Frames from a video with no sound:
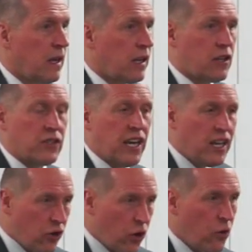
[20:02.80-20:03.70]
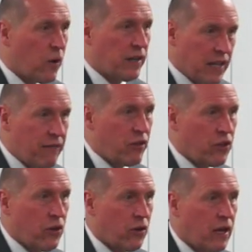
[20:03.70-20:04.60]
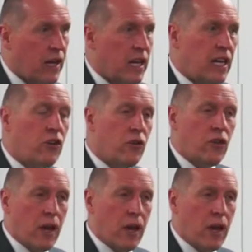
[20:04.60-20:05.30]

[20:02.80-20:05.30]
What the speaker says: Because he knew what David knew. He knew the